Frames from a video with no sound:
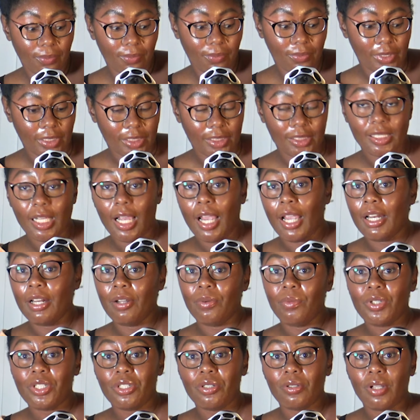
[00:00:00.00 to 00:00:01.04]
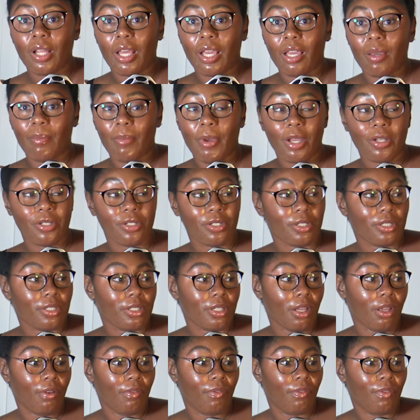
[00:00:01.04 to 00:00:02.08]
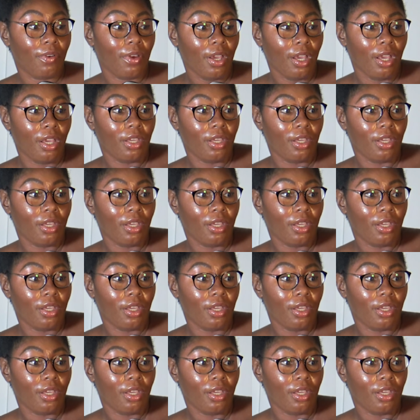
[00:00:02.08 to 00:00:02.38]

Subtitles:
decided what you like about yourself.